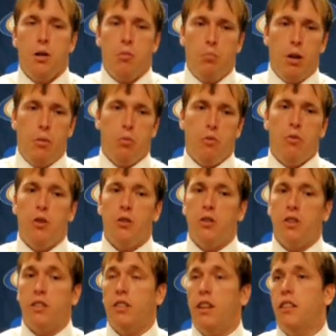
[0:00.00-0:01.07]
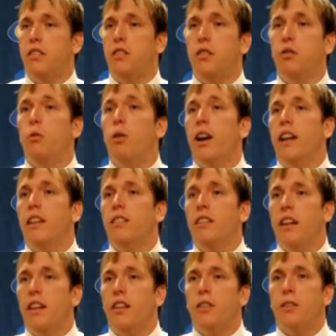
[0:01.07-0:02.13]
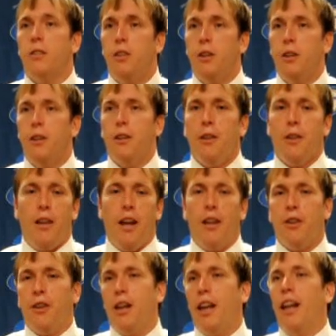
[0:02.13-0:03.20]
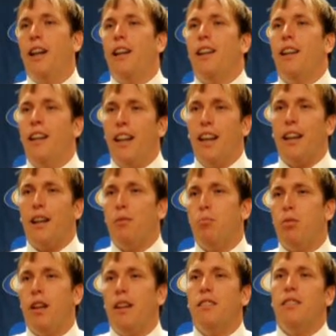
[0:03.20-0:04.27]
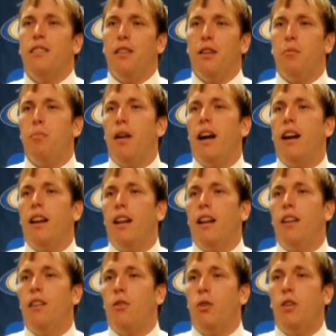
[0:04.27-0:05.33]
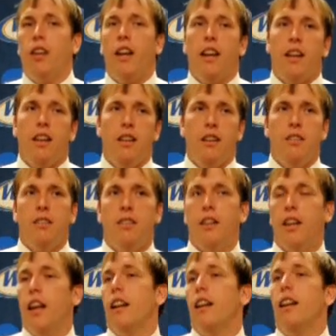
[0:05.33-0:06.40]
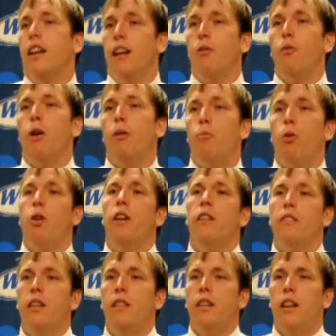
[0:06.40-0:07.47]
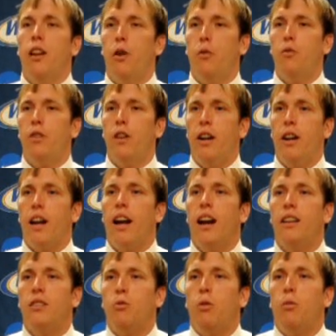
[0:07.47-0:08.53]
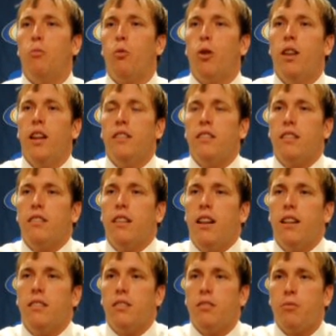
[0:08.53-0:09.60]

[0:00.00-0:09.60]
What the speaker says: People view success two ways. They either get it and they get complacent and look back on it, or they get it and they want more of it. And hopefully our guys want more of that success.